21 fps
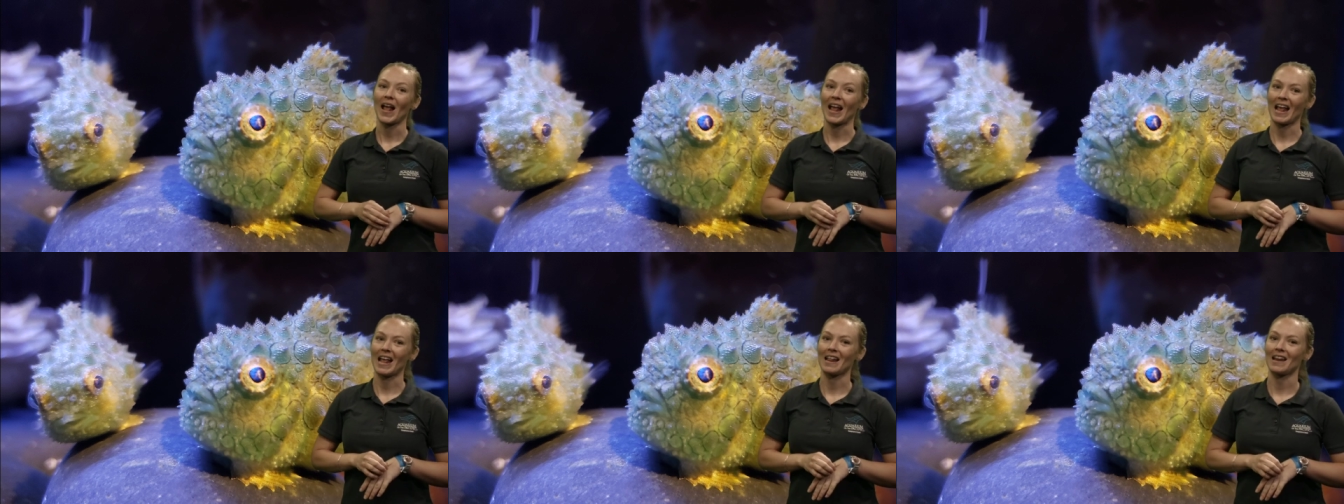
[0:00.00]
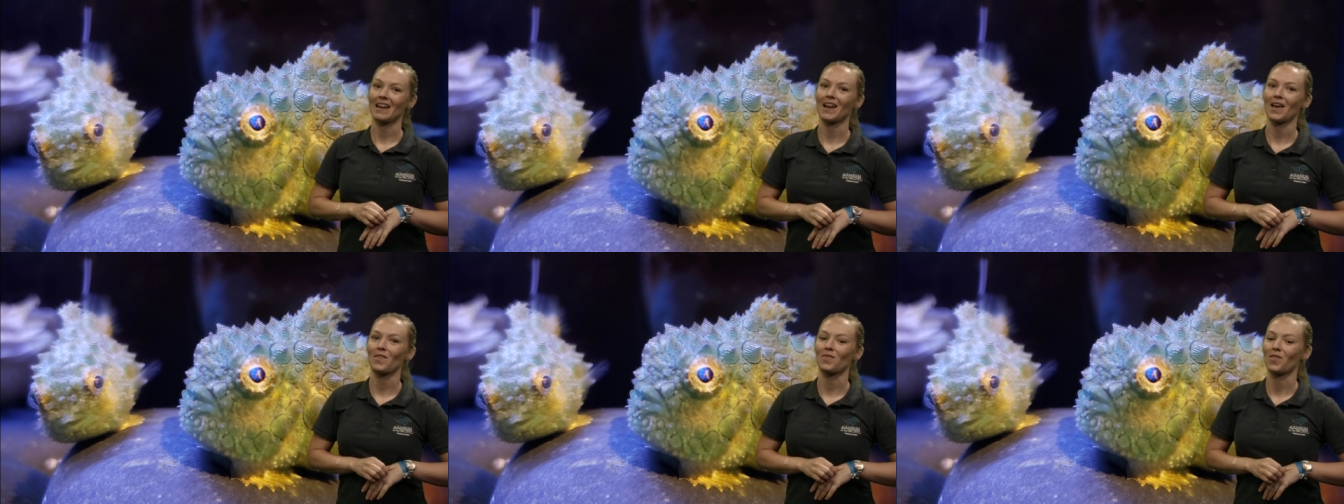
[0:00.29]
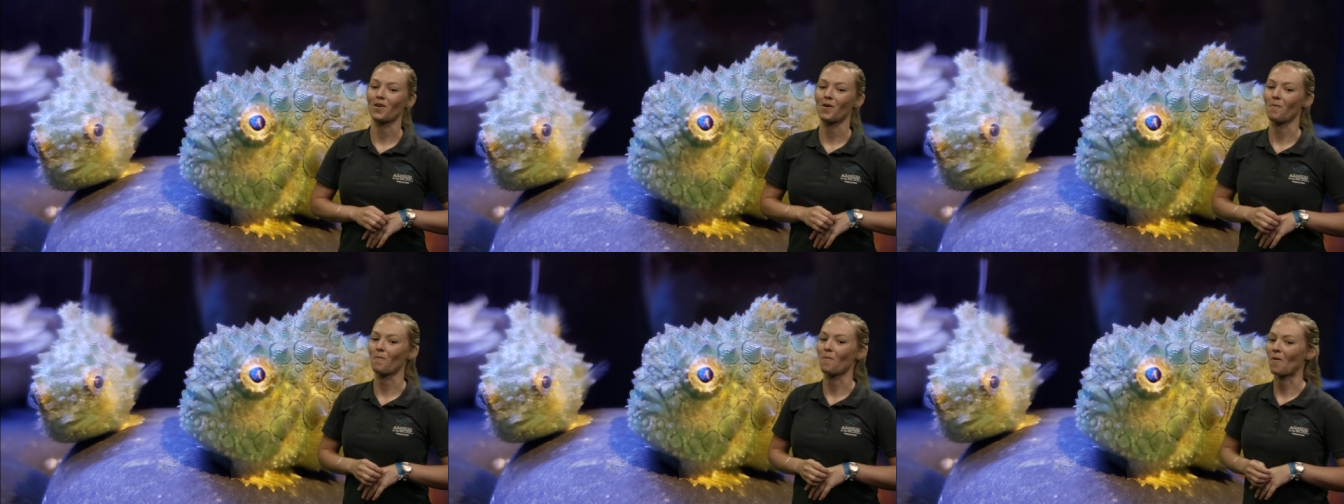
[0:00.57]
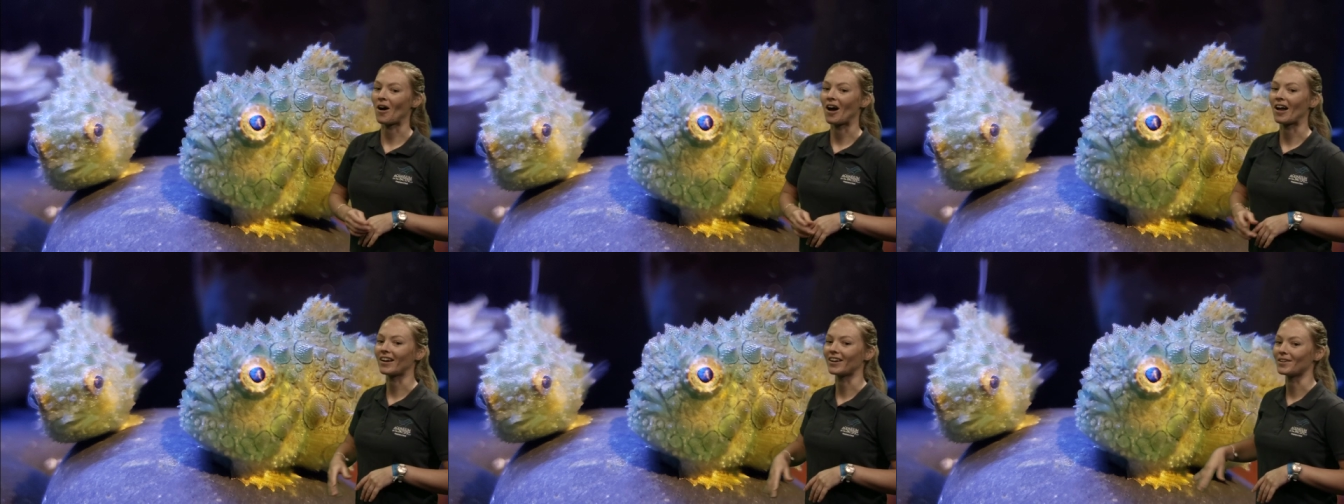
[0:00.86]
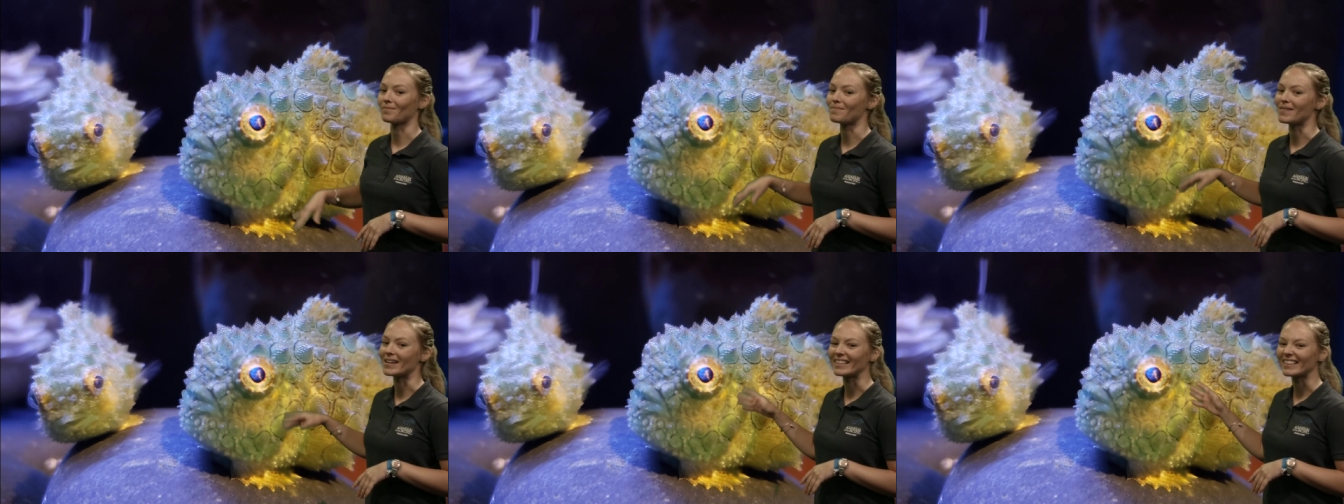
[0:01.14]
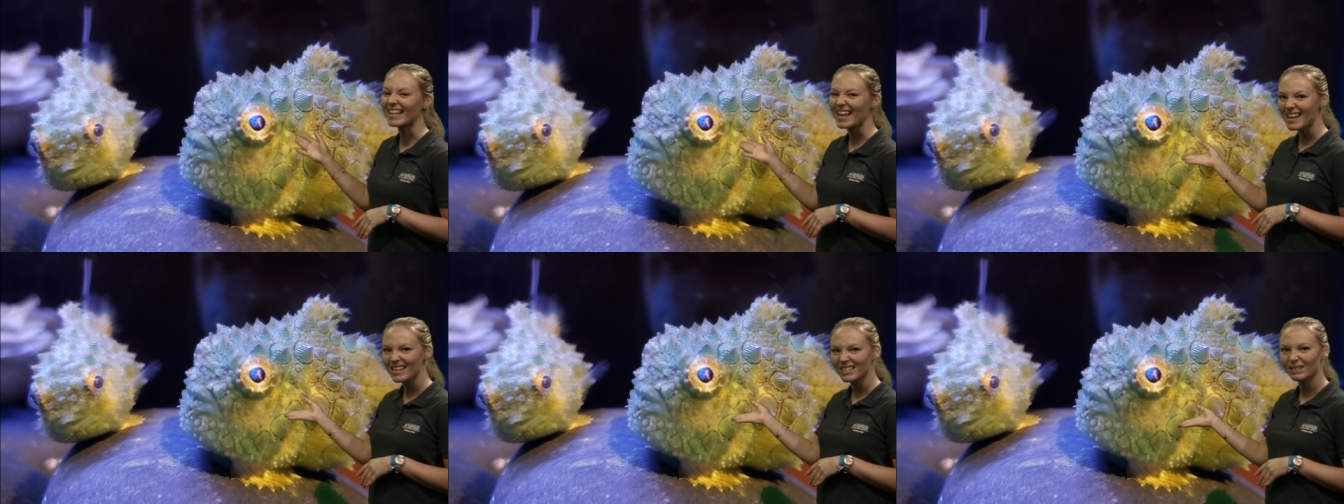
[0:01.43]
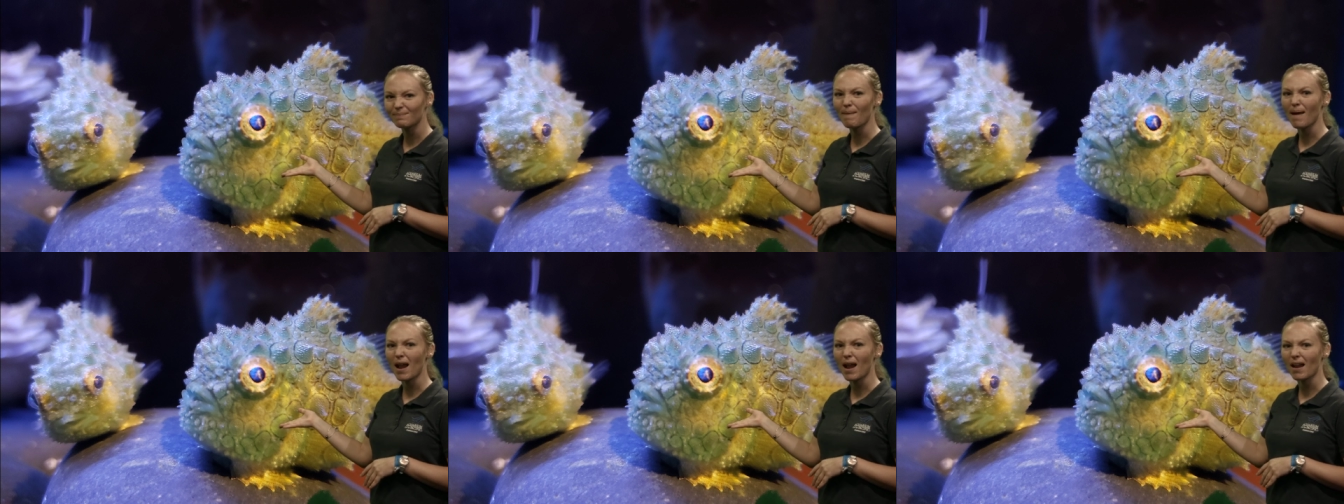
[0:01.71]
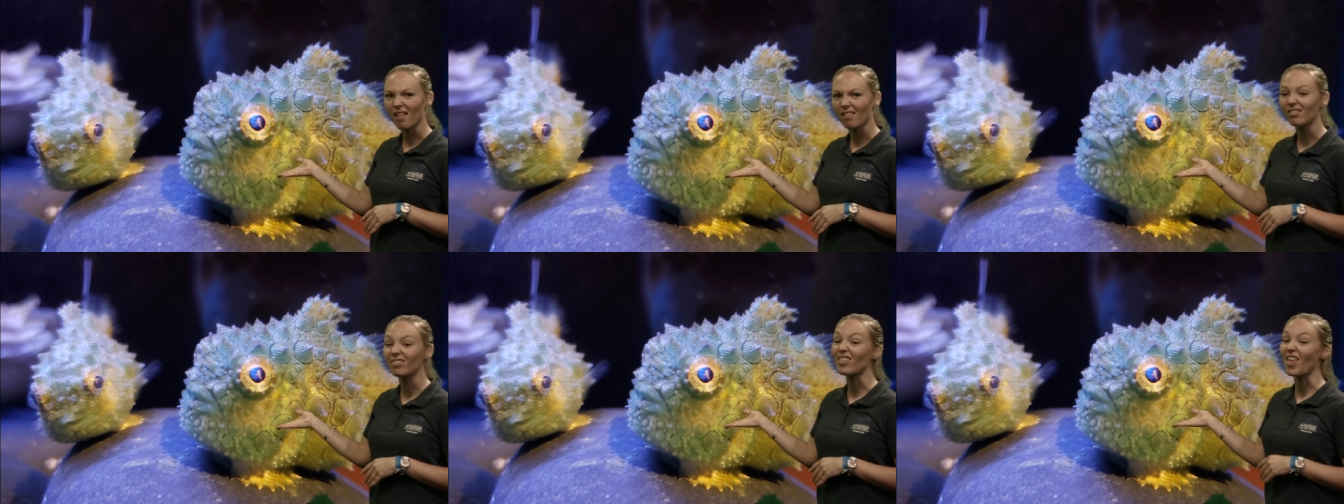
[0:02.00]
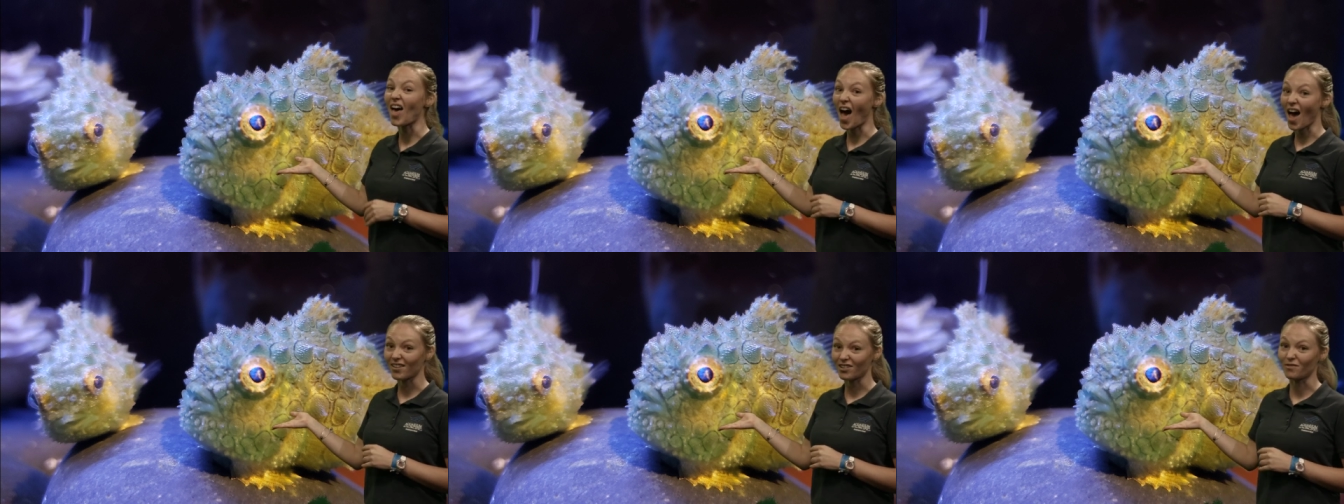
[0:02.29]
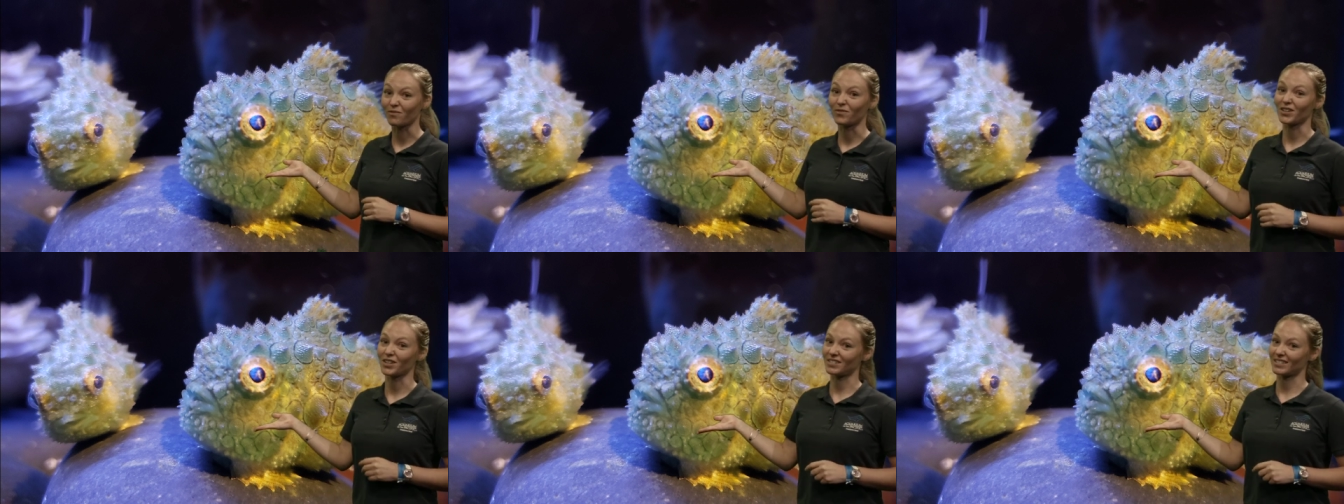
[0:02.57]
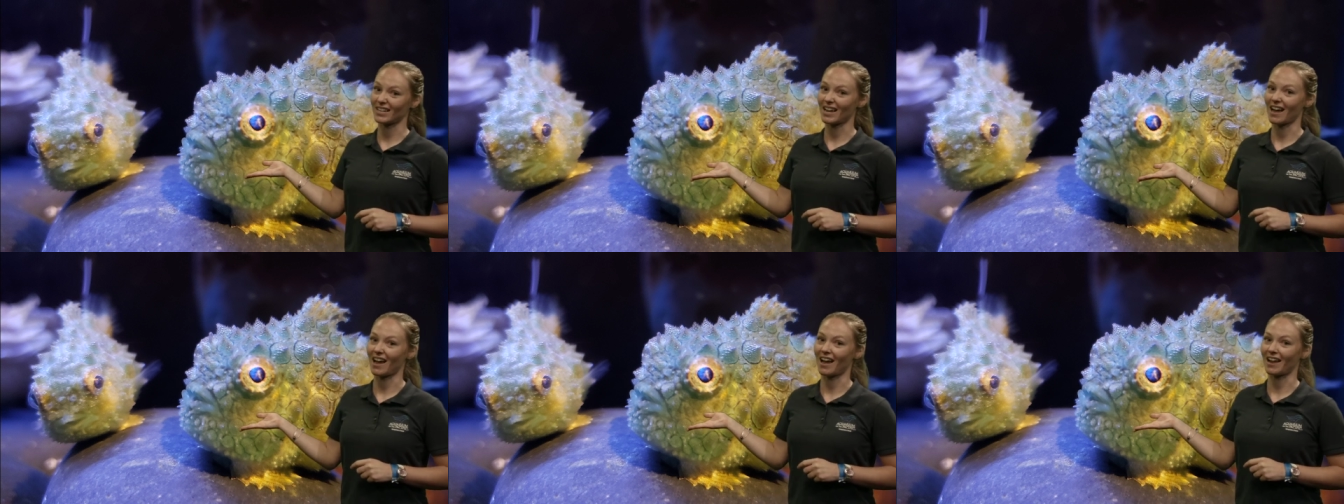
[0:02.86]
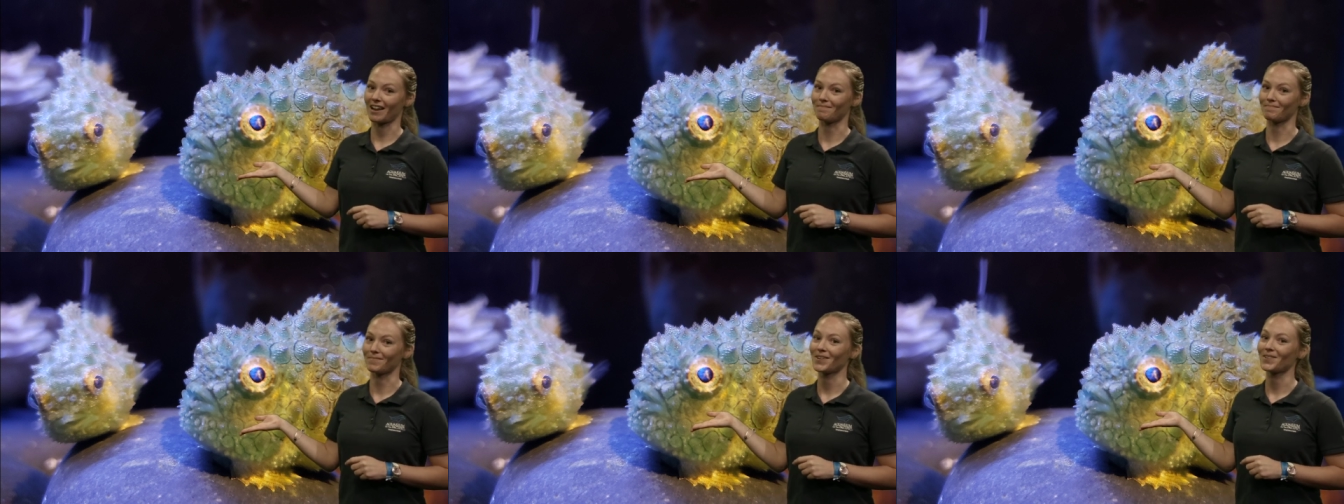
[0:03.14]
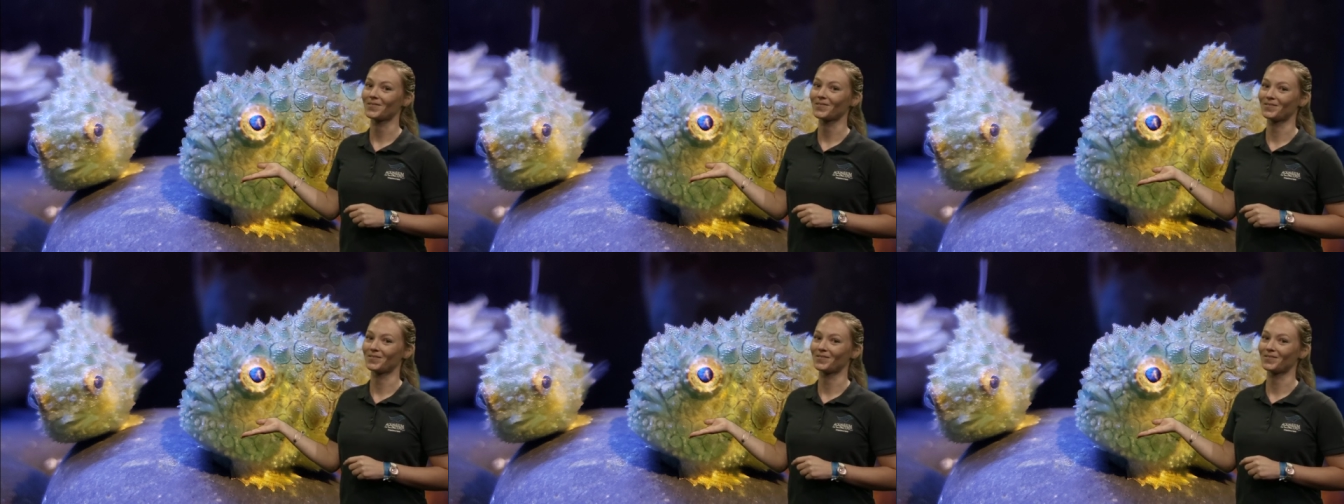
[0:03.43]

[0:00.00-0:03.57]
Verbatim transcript: in the water, but they spend a lot of their time